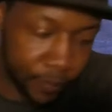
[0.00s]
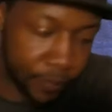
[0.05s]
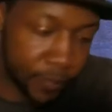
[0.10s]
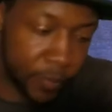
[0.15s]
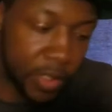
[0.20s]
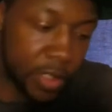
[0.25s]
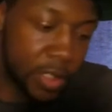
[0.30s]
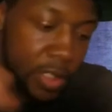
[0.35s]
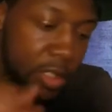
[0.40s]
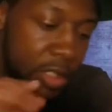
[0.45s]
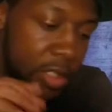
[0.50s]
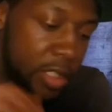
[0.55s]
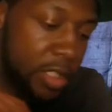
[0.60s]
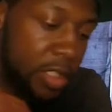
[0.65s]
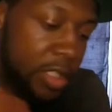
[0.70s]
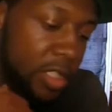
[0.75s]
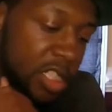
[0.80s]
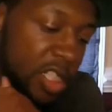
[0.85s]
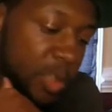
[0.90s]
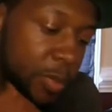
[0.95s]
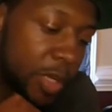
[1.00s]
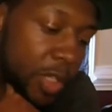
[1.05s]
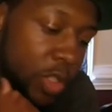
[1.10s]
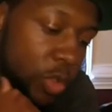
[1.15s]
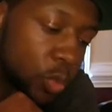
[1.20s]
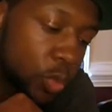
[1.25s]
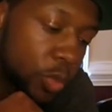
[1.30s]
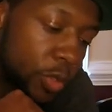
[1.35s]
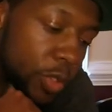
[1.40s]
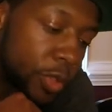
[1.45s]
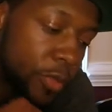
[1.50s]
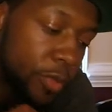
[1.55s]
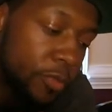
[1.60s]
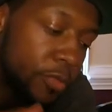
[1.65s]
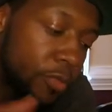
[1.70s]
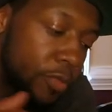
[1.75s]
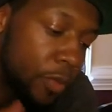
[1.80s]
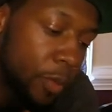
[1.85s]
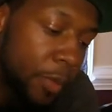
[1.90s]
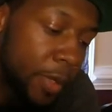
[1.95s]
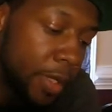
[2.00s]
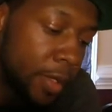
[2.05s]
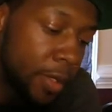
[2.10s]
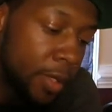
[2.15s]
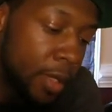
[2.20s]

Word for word: this is this is a special one here for me.